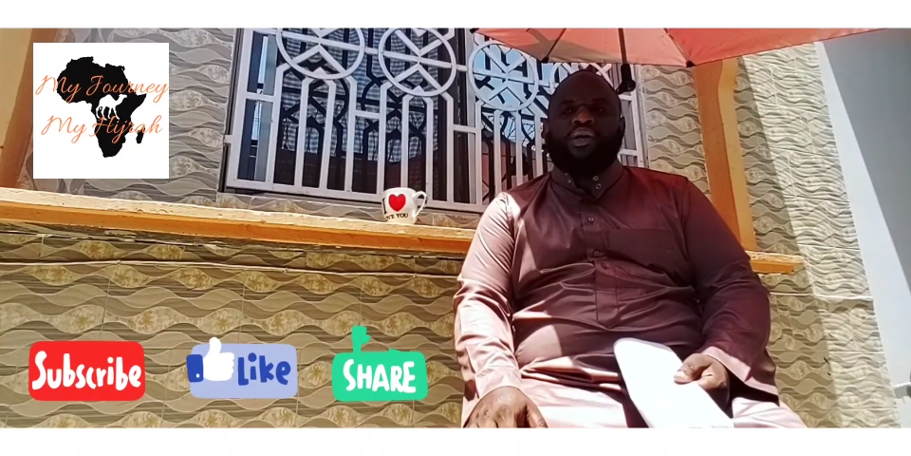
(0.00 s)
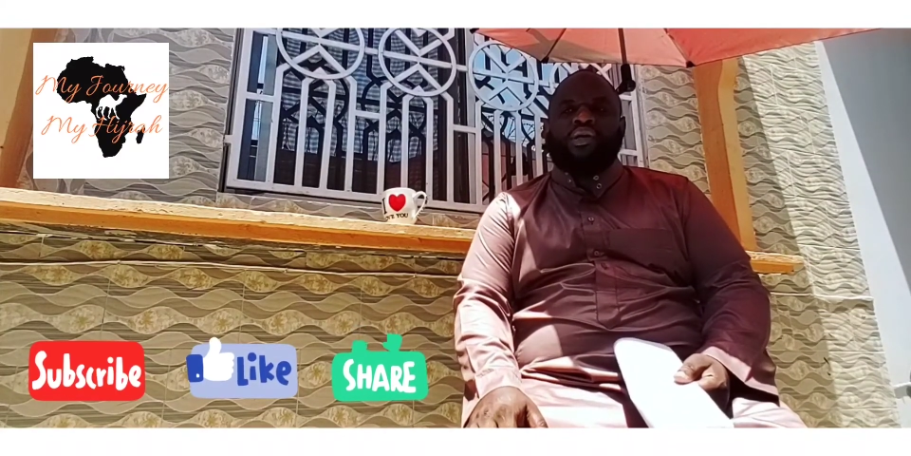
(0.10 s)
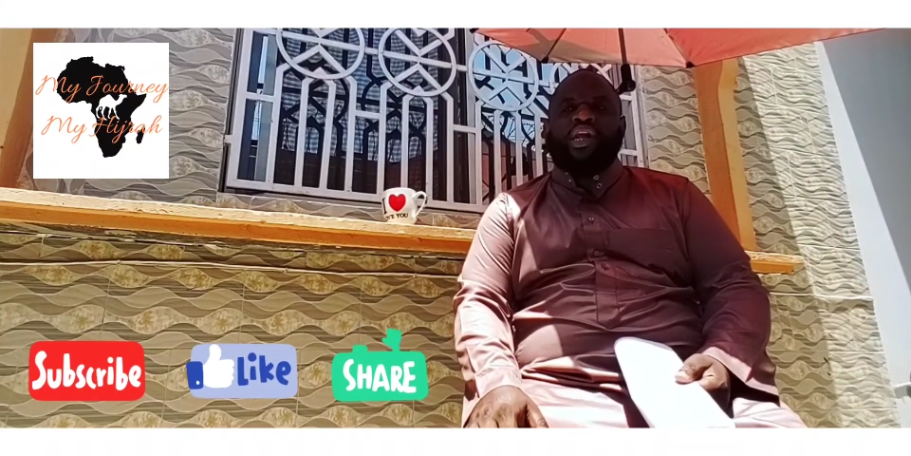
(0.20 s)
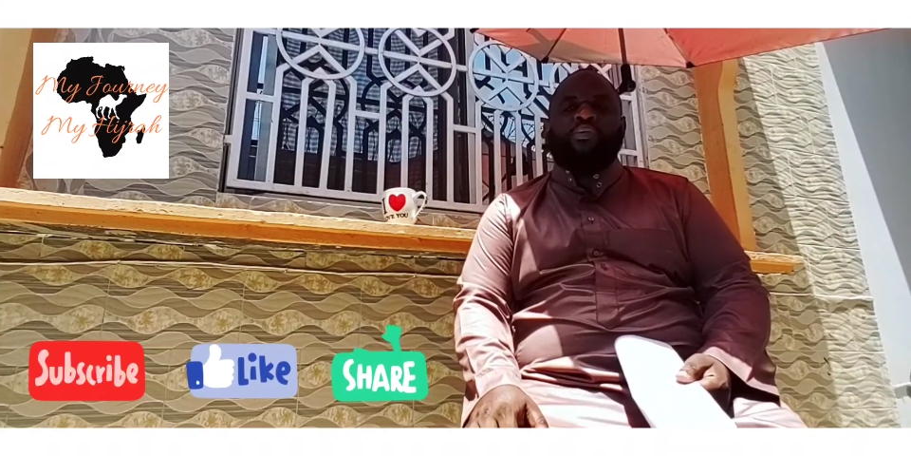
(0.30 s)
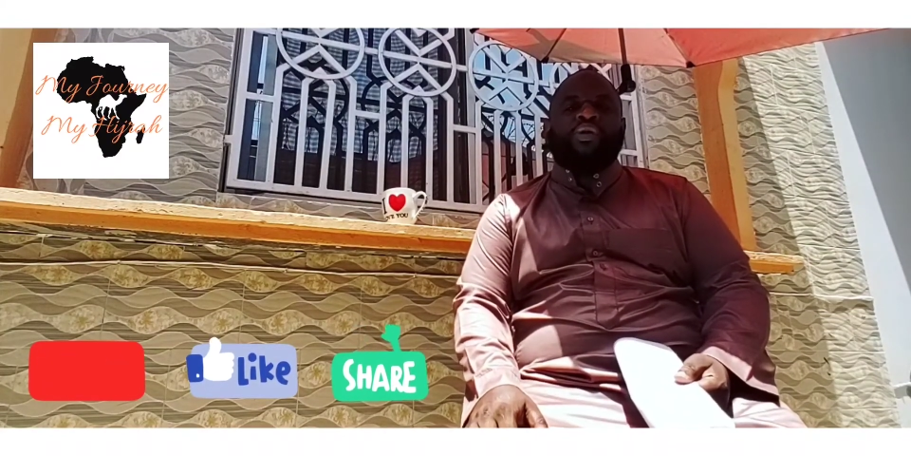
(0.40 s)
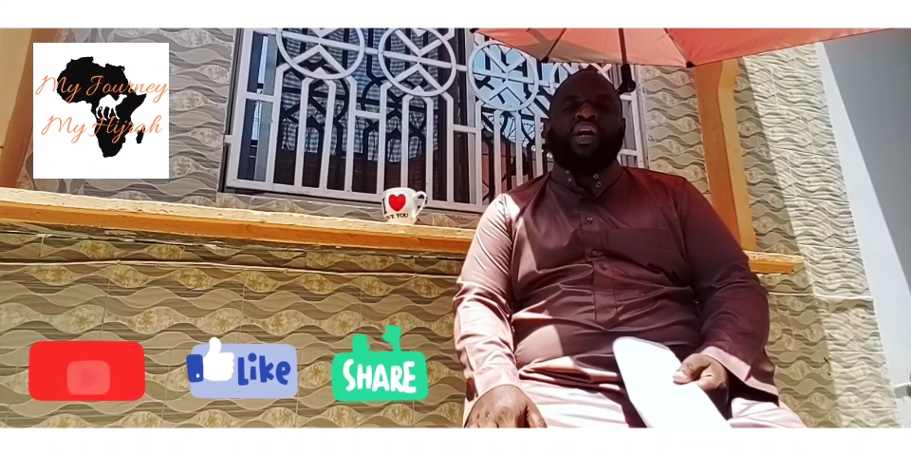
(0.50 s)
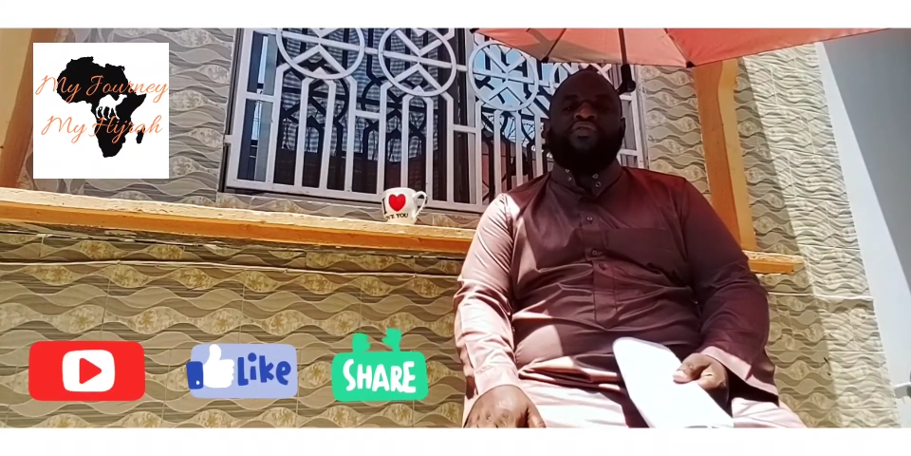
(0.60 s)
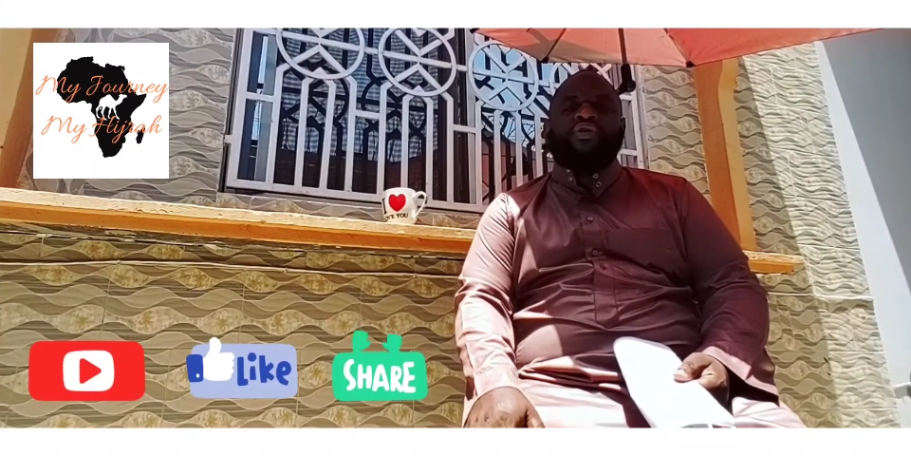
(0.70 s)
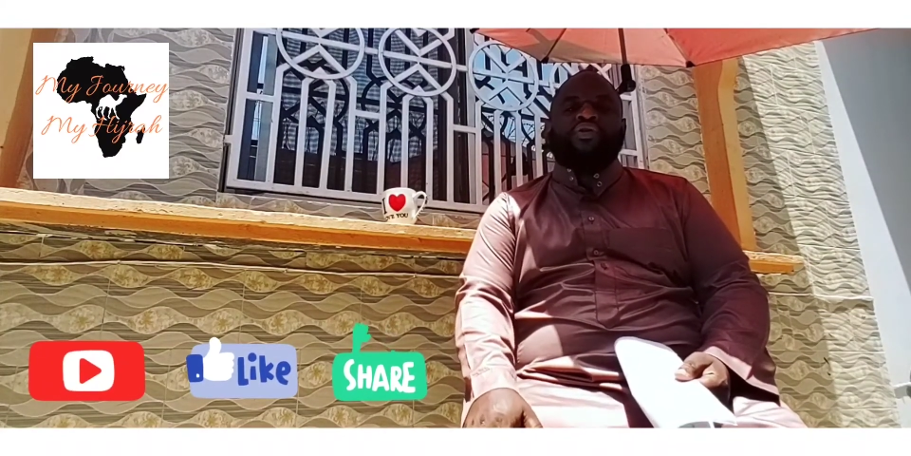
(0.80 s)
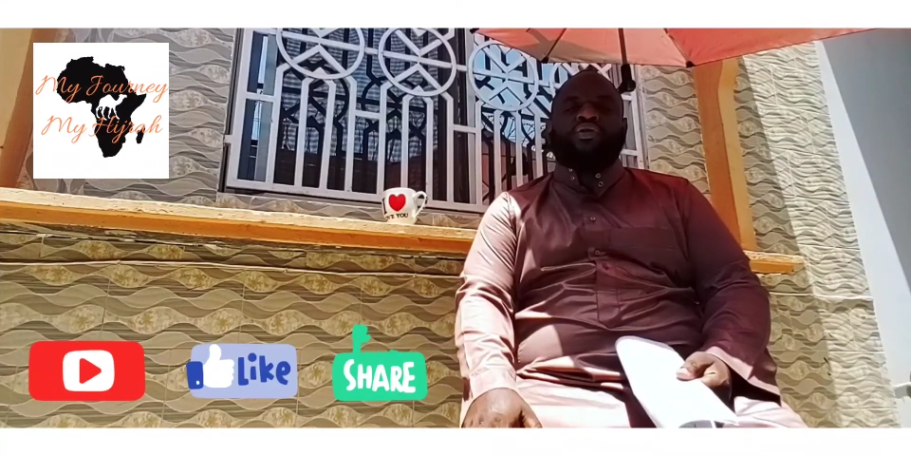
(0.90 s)
And they would
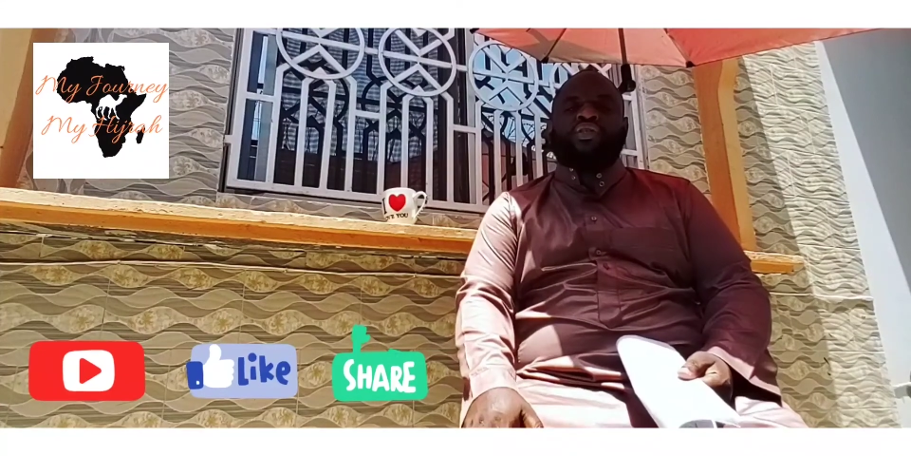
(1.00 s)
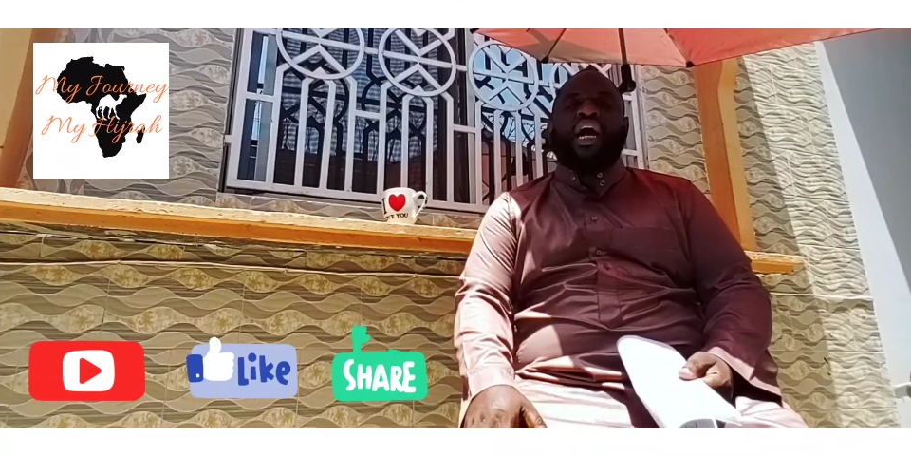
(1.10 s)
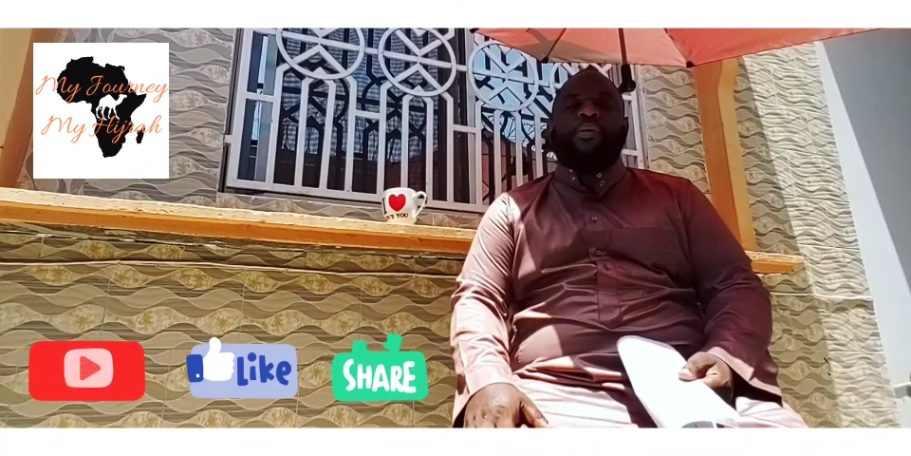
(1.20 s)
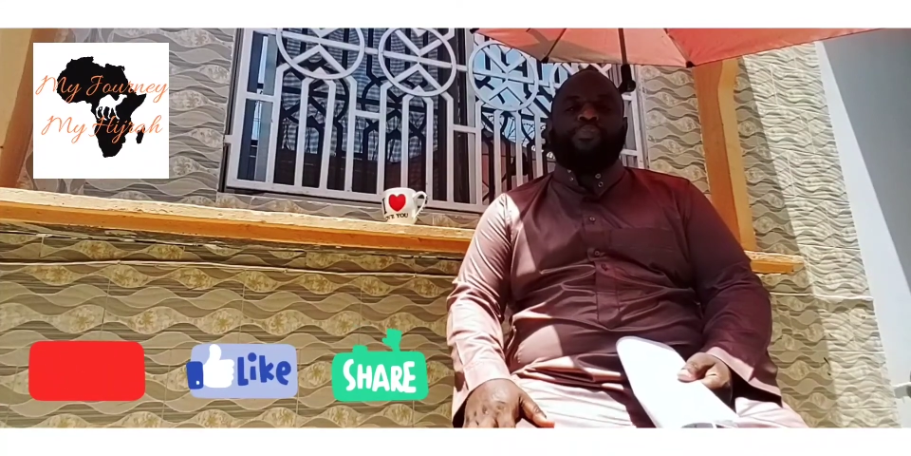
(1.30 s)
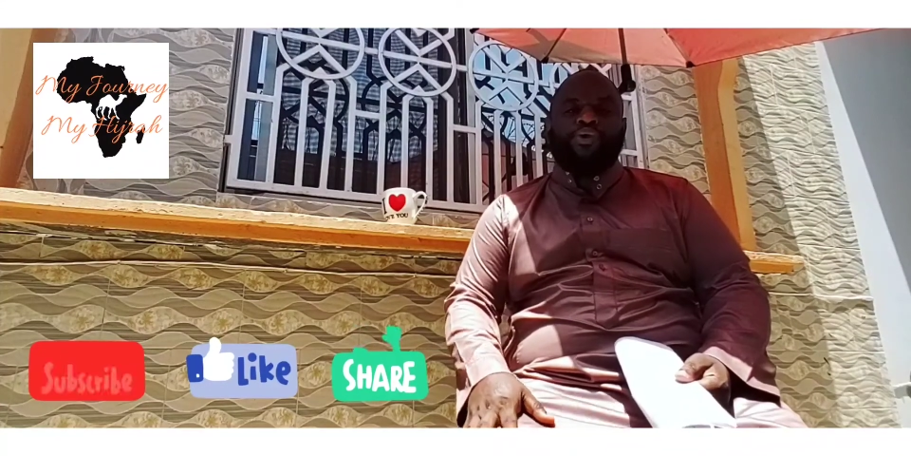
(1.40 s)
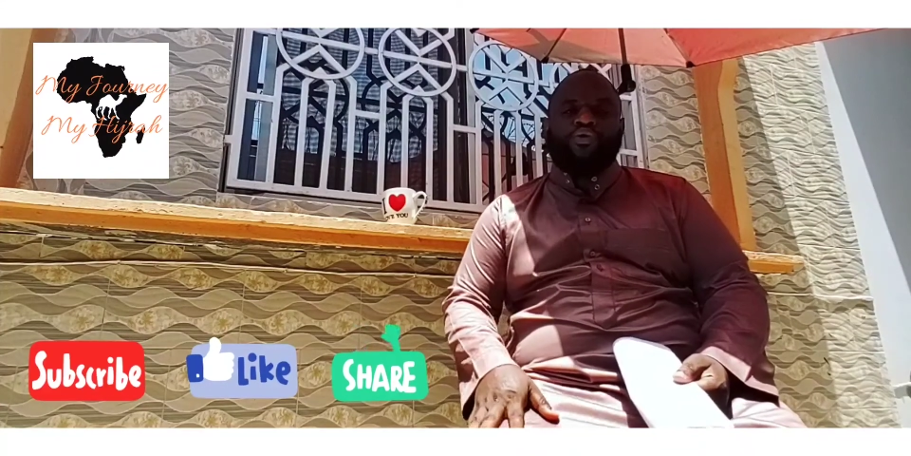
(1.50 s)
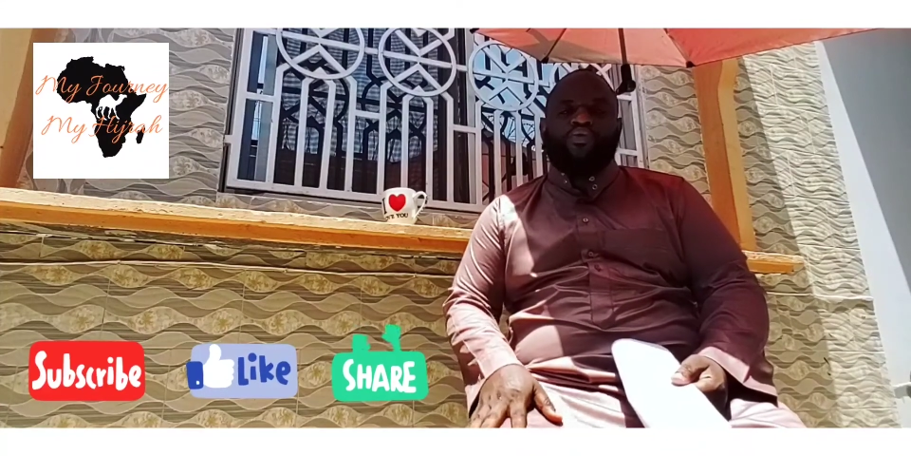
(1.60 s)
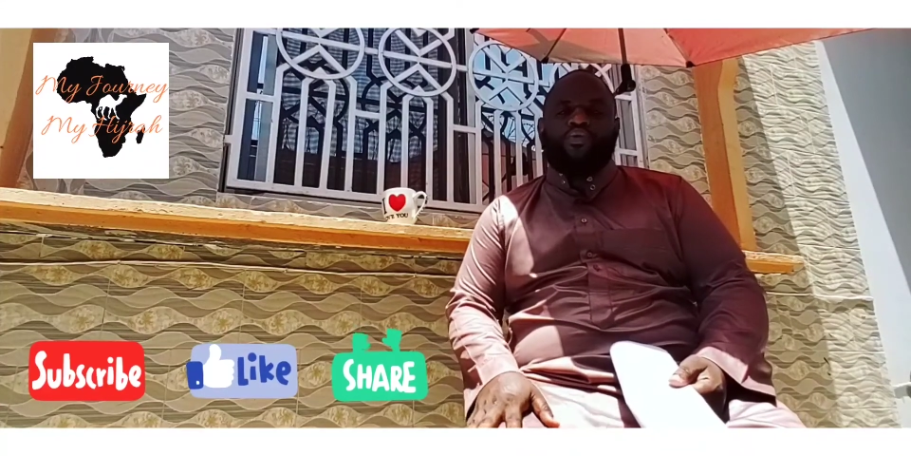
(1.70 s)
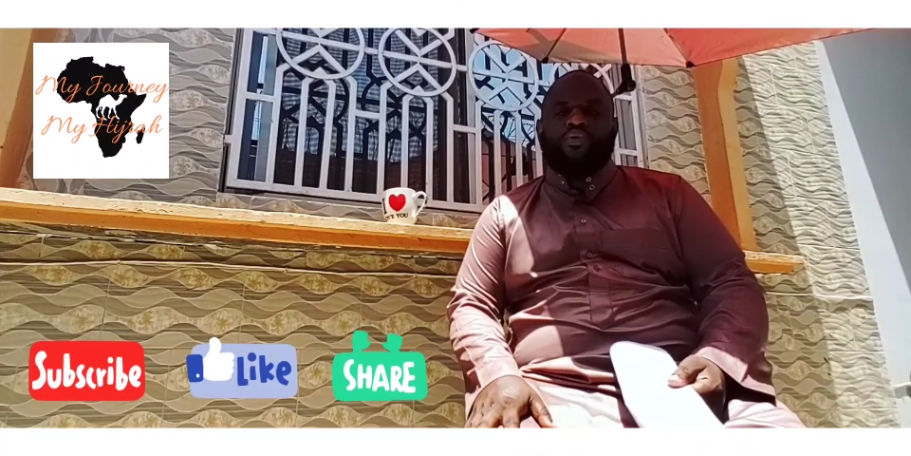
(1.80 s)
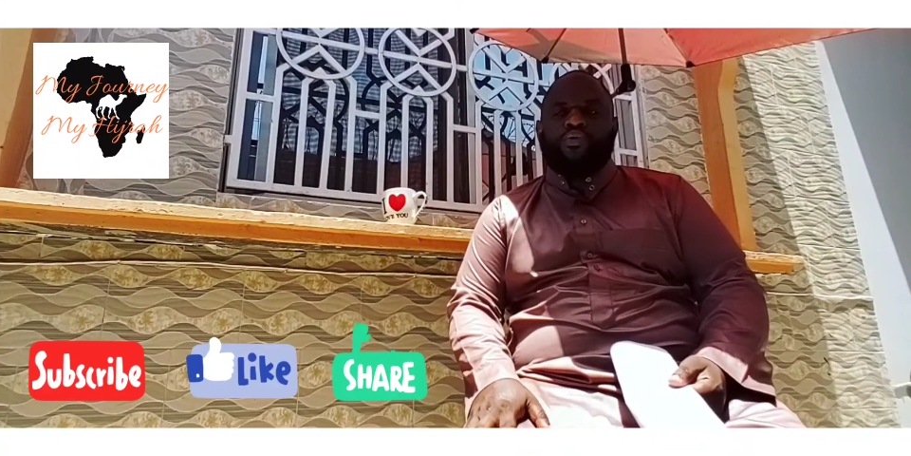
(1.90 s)
never stop
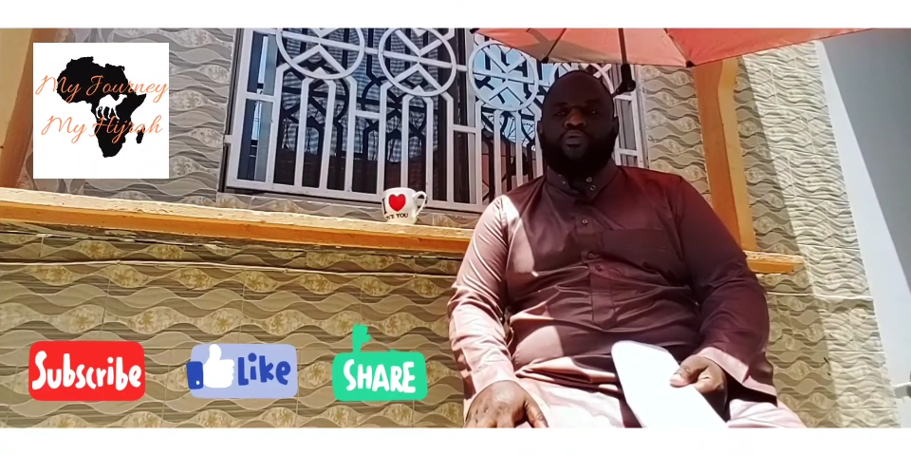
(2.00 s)
you